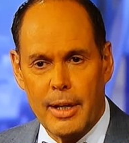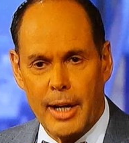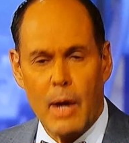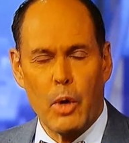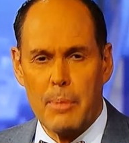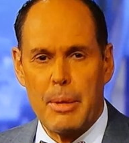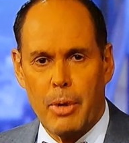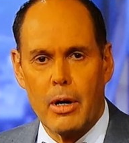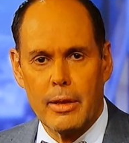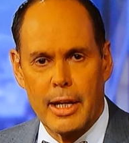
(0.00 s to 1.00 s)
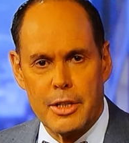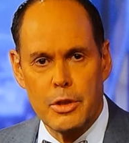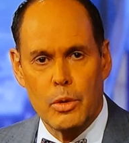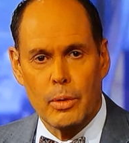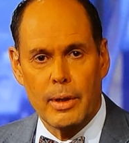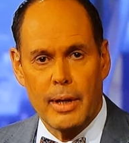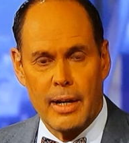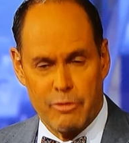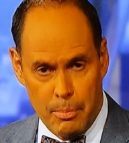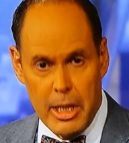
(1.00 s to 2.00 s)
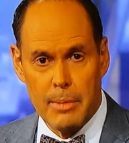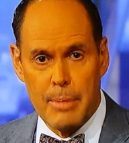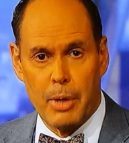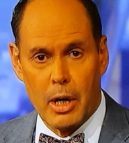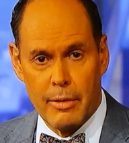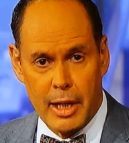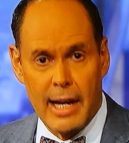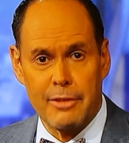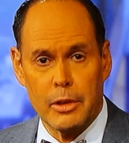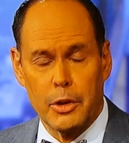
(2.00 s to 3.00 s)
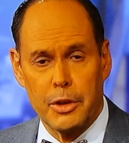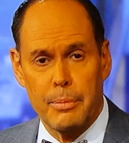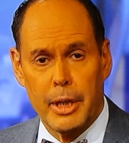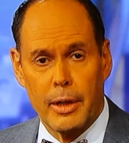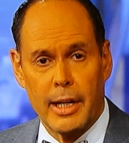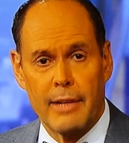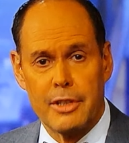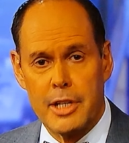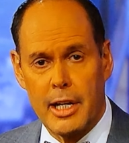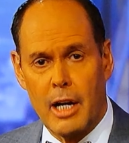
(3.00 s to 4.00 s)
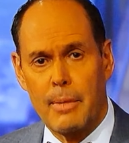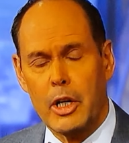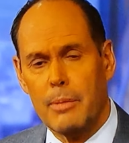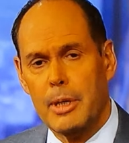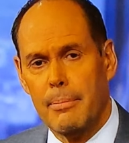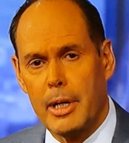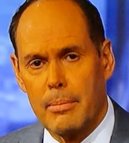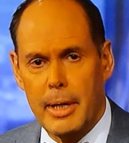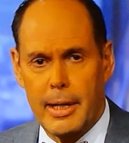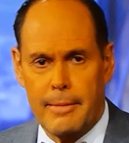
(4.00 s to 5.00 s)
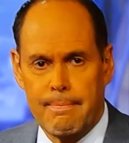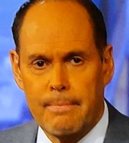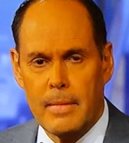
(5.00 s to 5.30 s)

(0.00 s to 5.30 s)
And I want to be part of that too. And for me to be part of it, I have to look in the mirror and I have to say, how am I going to be a better man?